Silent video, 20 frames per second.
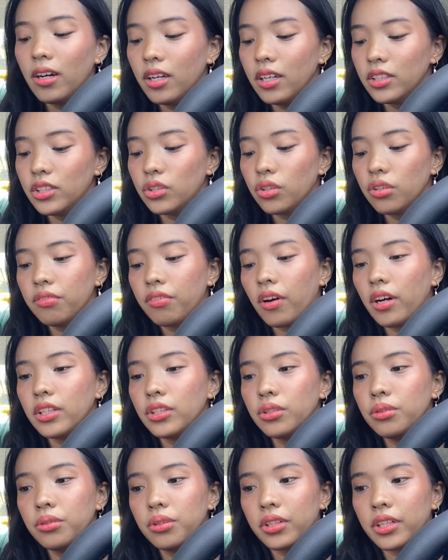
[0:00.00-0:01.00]
So far
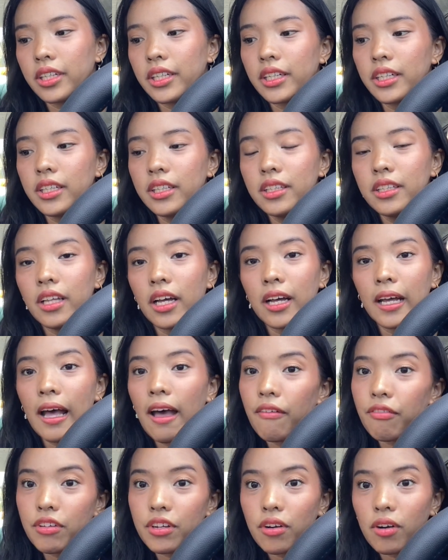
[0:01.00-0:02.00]
so good.
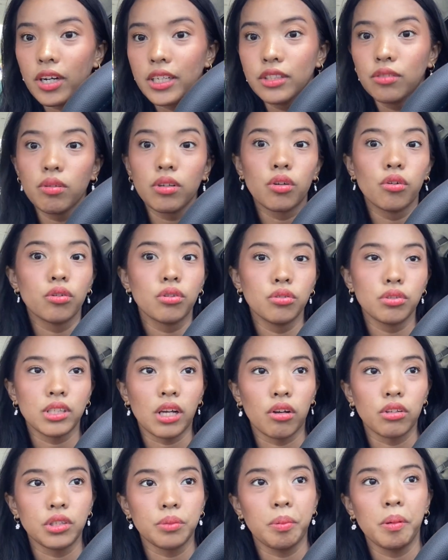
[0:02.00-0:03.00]
Afterwards we'll go to
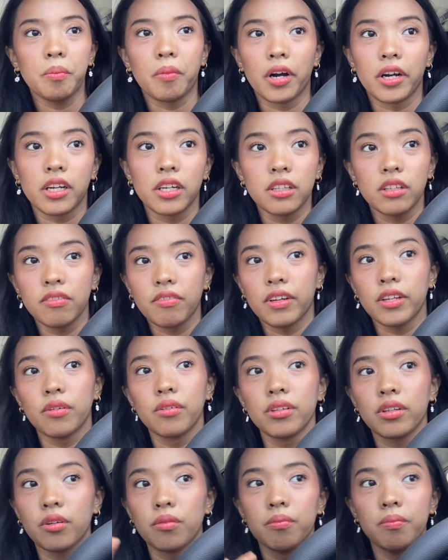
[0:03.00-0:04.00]
South Supermarket if I
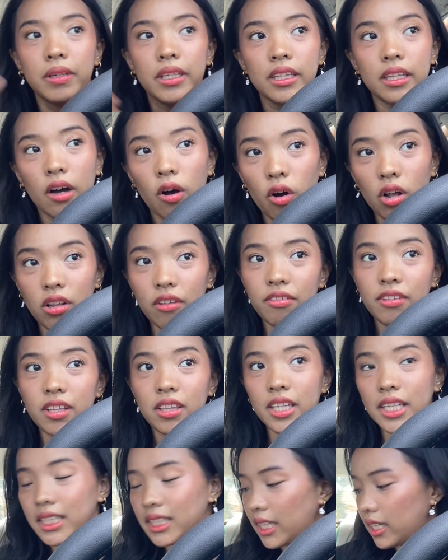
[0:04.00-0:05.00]
don't complete all of the
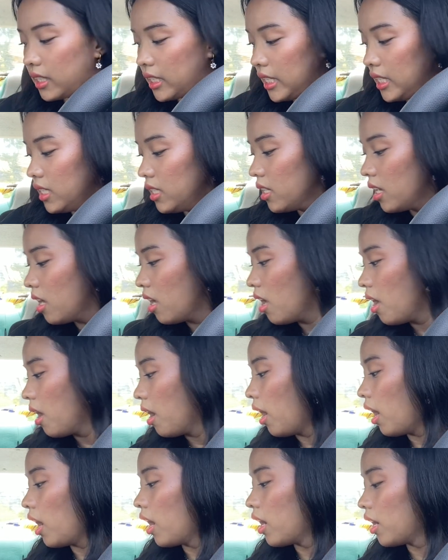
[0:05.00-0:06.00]
things I need.
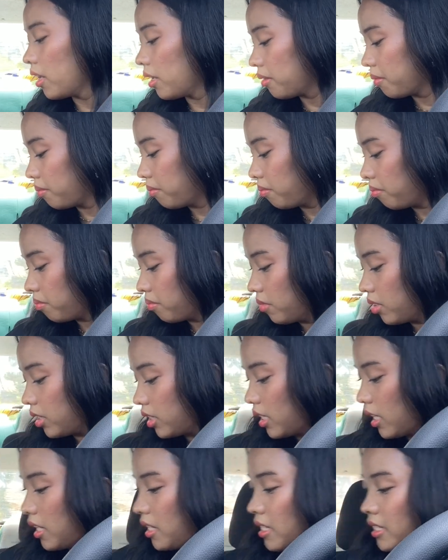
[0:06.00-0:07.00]

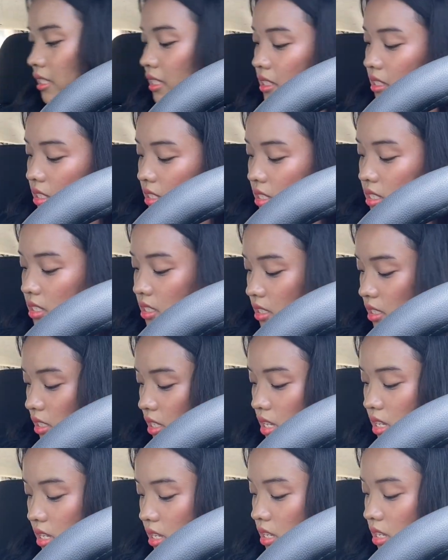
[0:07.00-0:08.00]
The list is
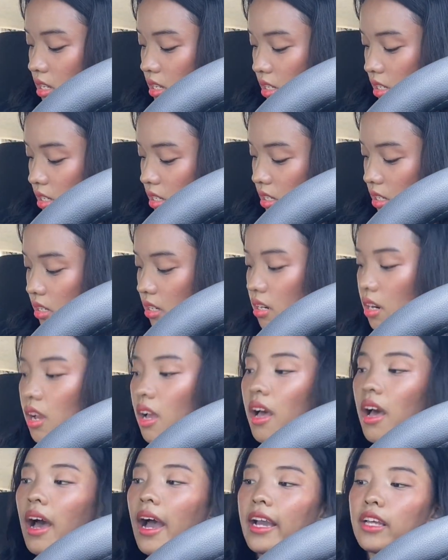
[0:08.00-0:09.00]
here.
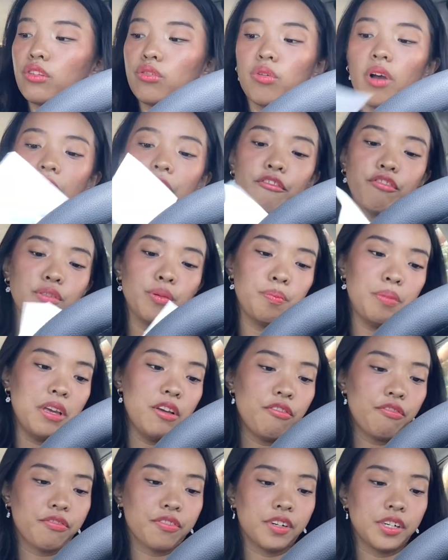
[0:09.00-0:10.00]
I do have to
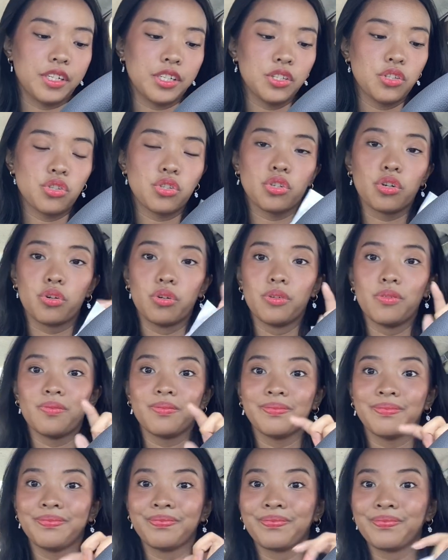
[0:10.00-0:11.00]
pee first, so
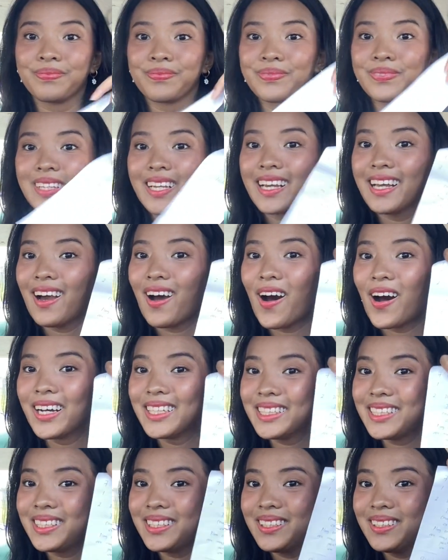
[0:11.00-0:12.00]

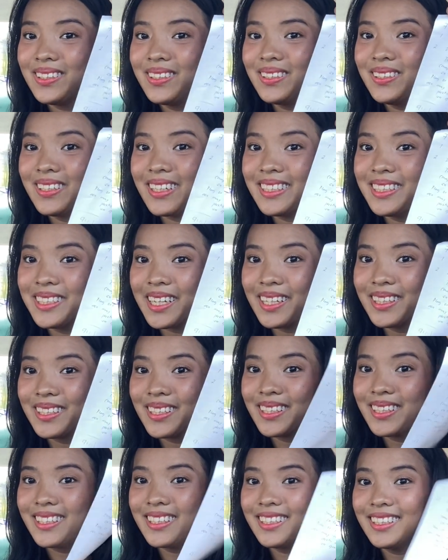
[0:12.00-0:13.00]
on to
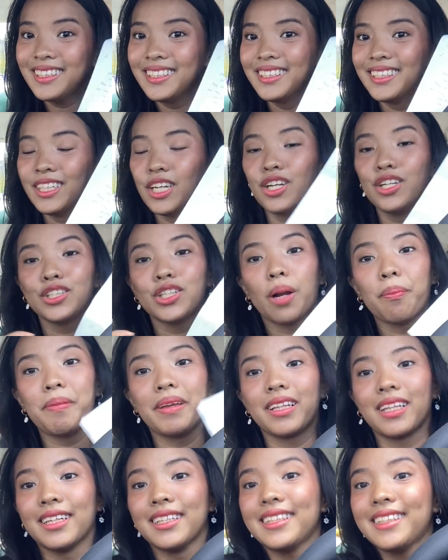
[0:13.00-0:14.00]
agenda,
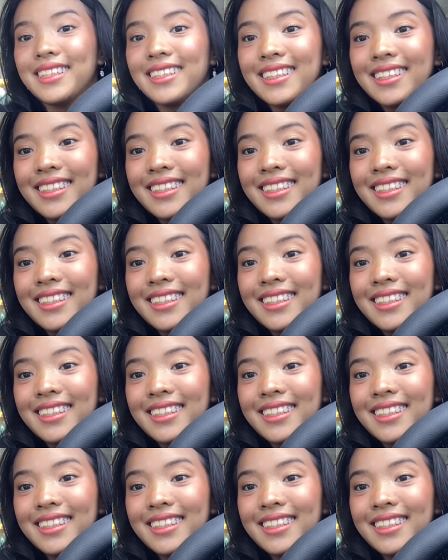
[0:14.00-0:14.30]
shopping list.